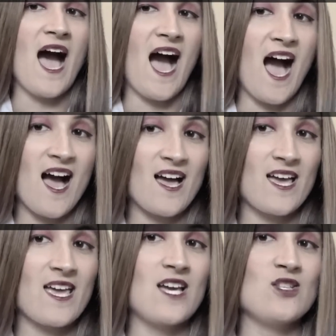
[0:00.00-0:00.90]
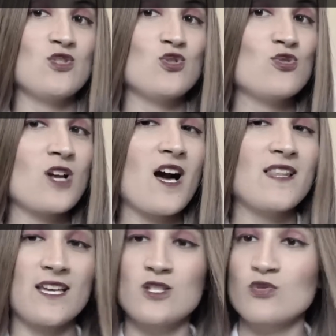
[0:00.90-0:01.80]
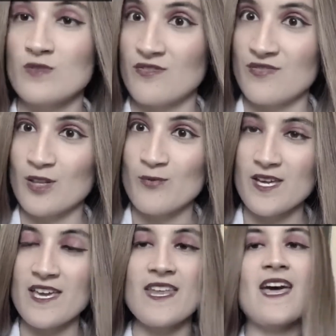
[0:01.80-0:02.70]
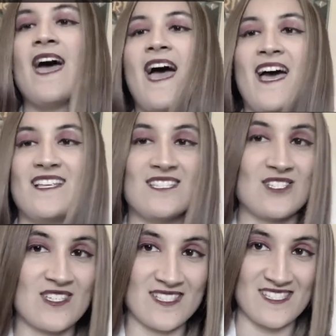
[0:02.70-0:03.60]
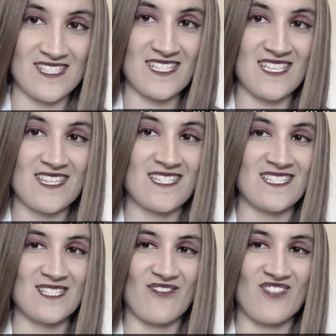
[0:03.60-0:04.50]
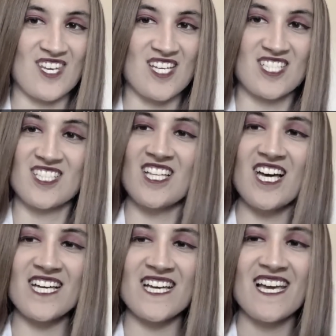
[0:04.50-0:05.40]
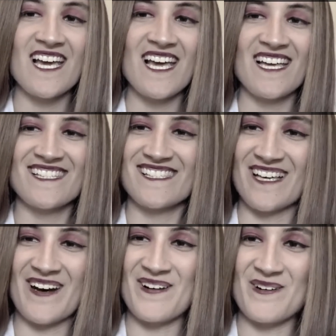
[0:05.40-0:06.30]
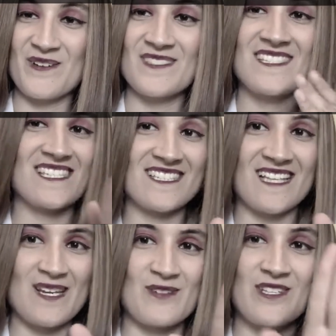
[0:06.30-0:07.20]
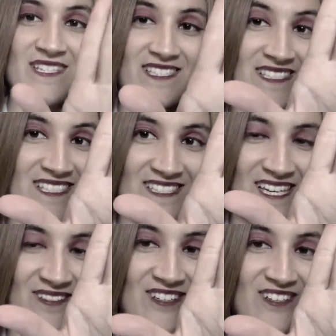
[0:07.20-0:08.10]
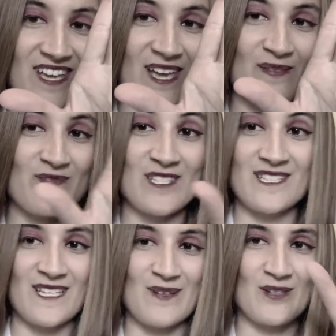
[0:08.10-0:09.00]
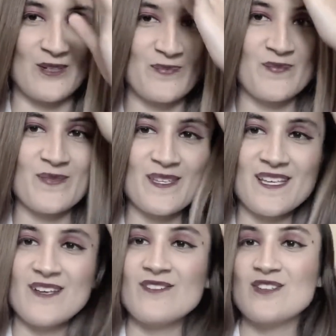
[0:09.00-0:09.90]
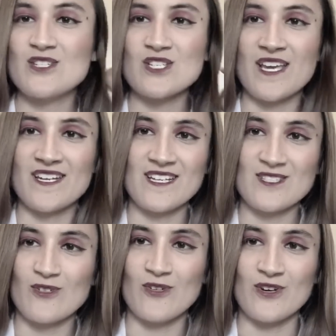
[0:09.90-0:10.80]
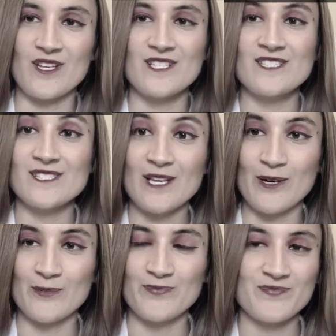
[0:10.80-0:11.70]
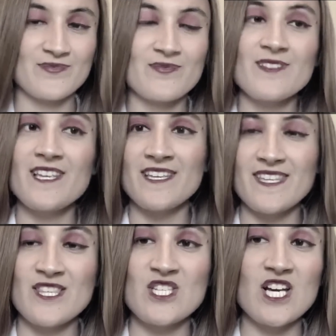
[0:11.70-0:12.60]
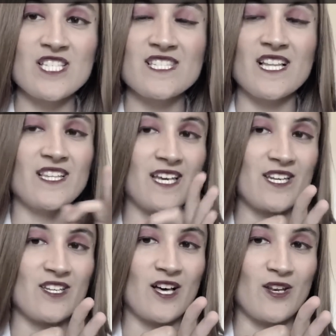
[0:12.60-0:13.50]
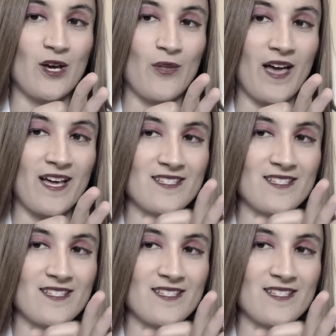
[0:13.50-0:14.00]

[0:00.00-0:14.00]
I do not like to refilm it. As you can see, this is the finished look. So disclaimer, this is a disclaimer, okay? Disclaimer, future editing Tori. So just letting y'all know that.